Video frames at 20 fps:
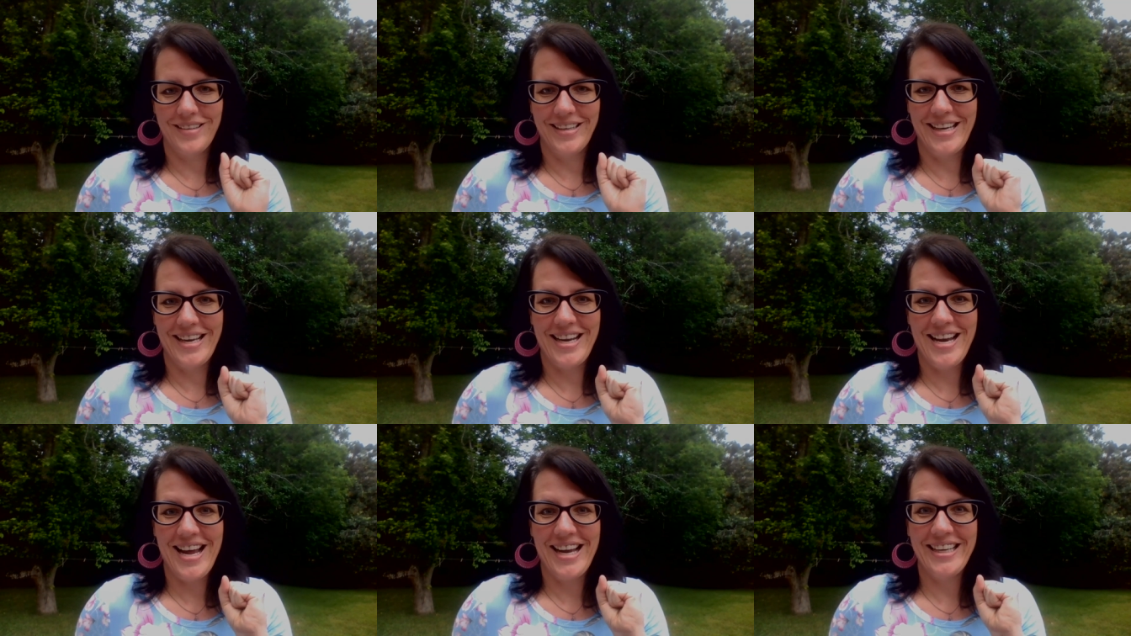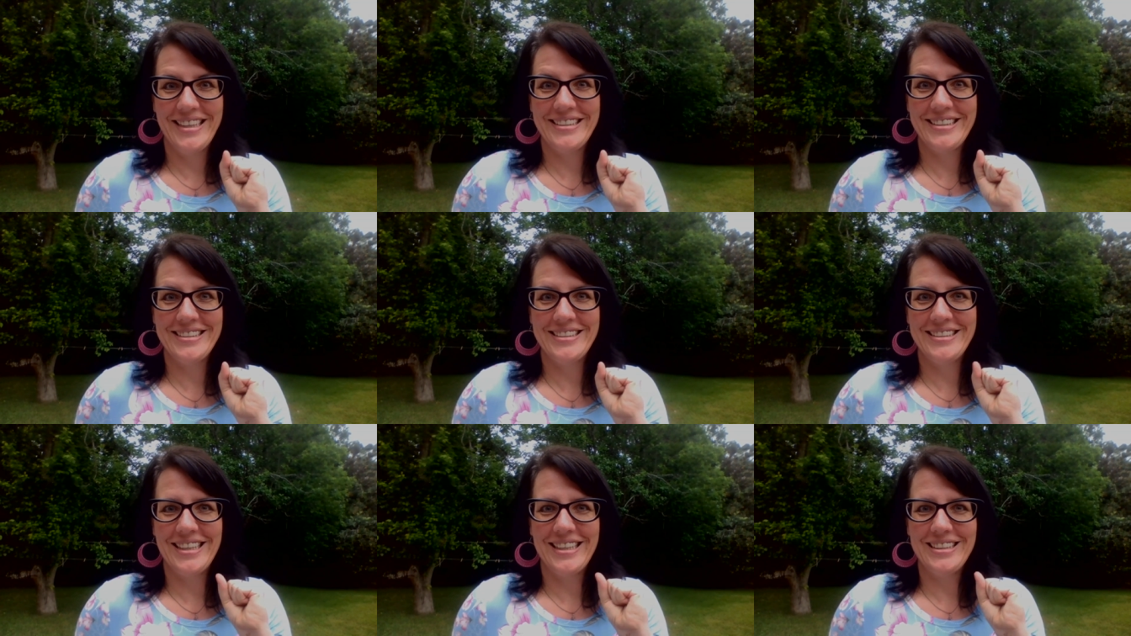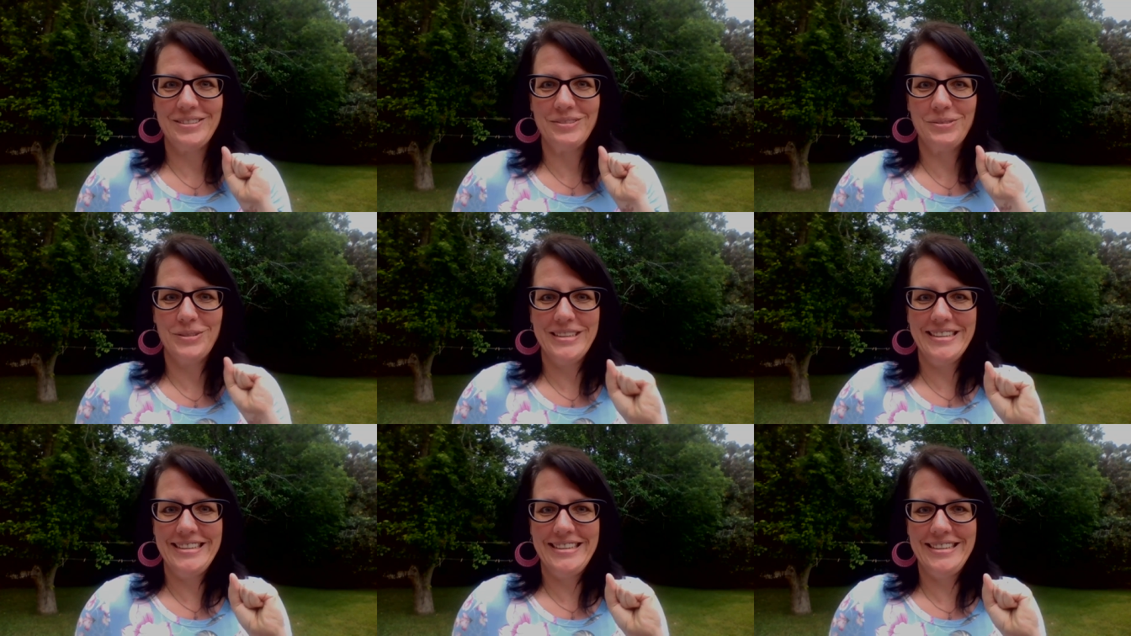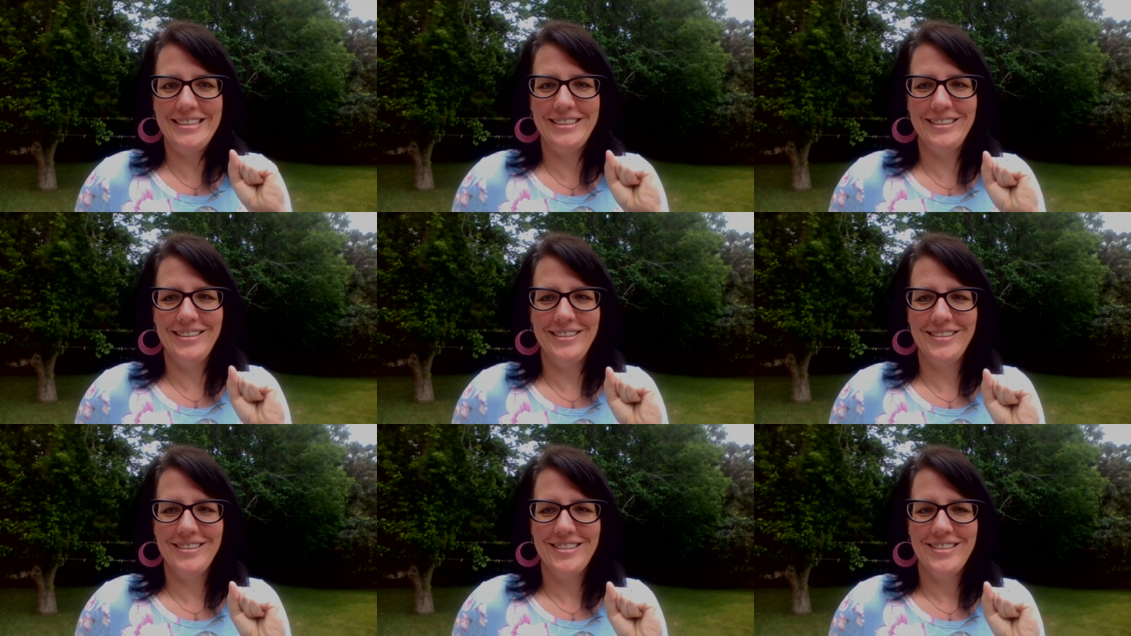And I cannot wait
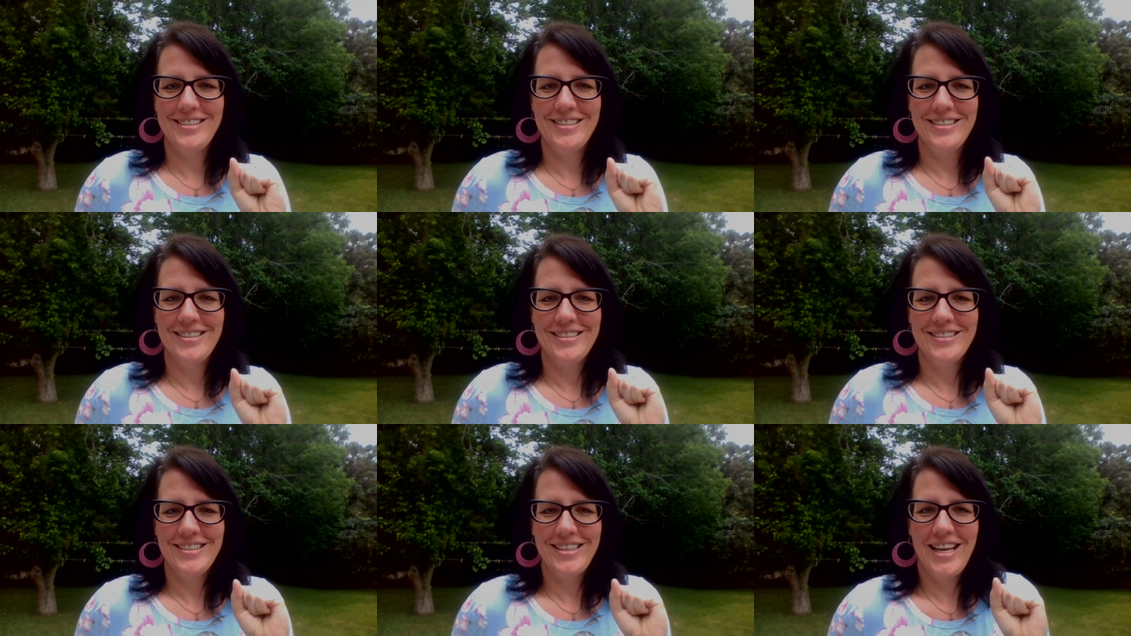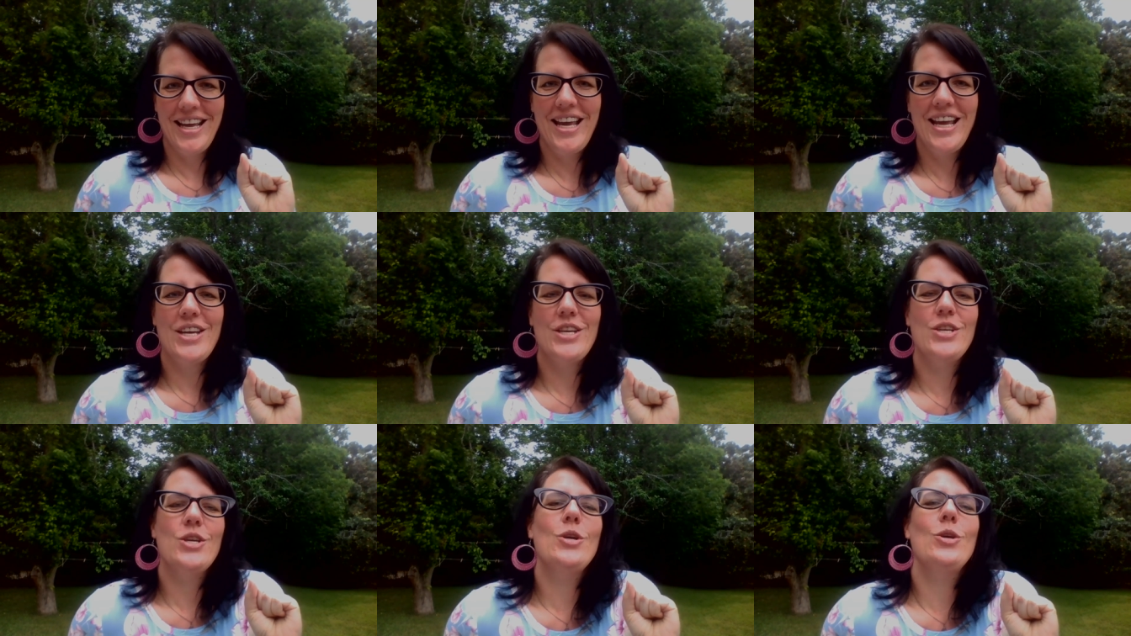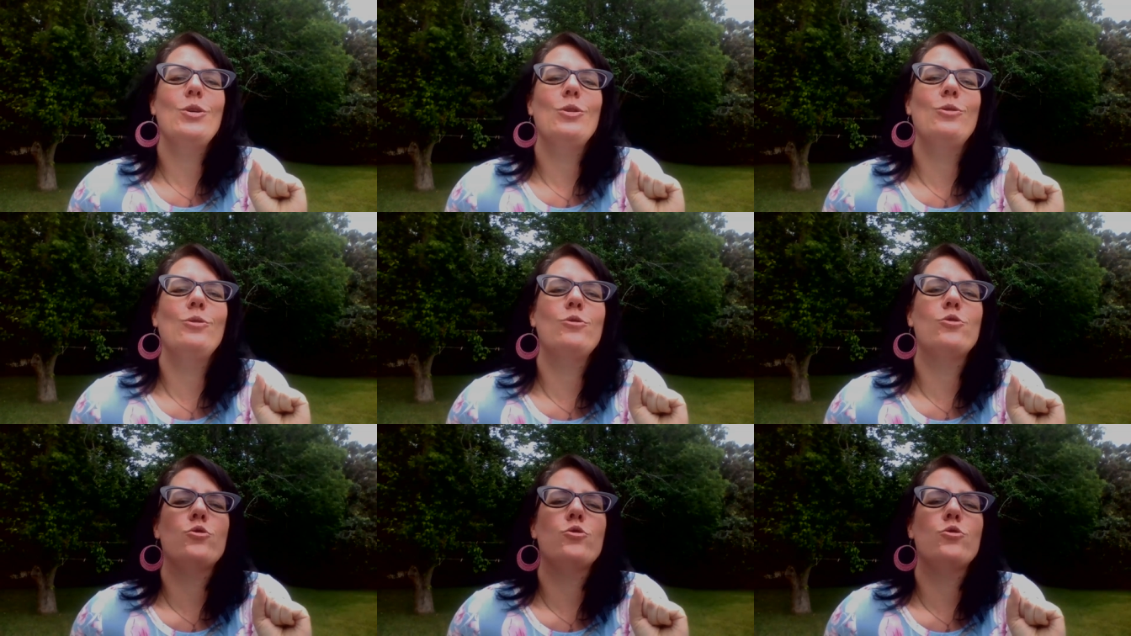to hear you